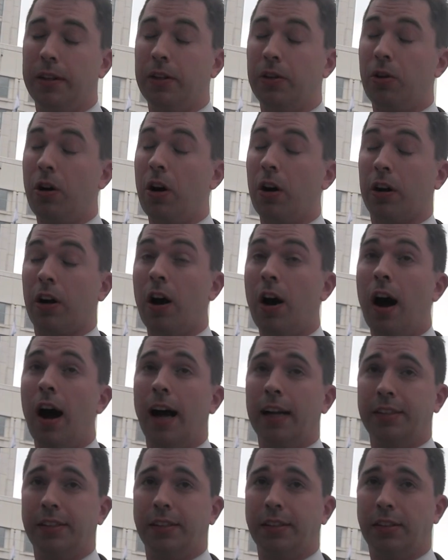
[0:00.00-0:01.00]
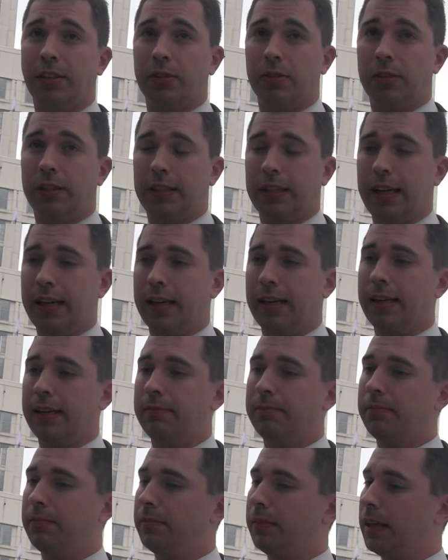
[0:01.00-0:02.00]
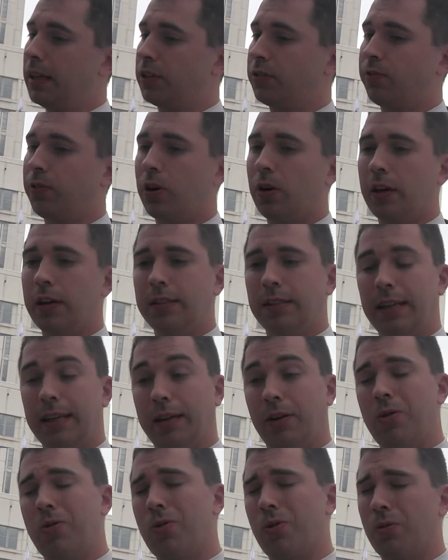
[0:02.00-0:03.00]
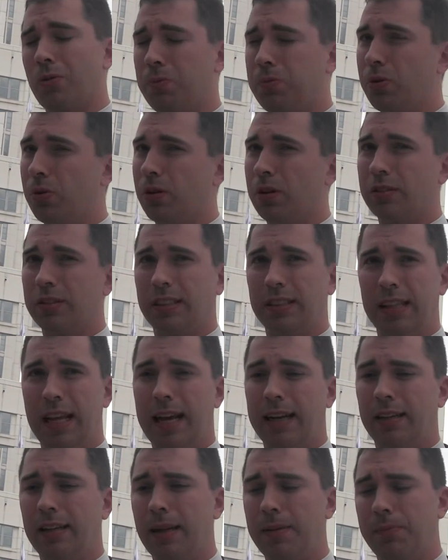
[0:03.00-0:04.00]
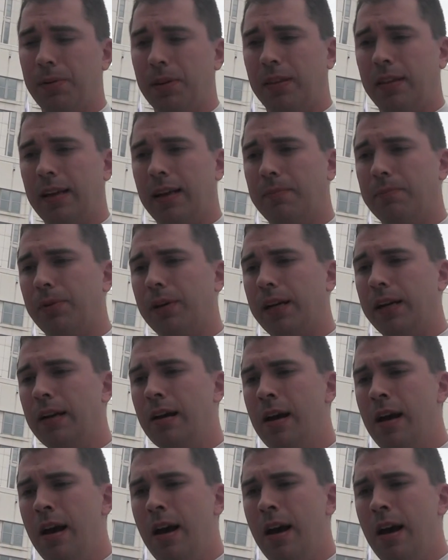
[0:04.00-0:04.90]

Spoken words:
there are costs associated as far as like court reporters and that type of thing, but.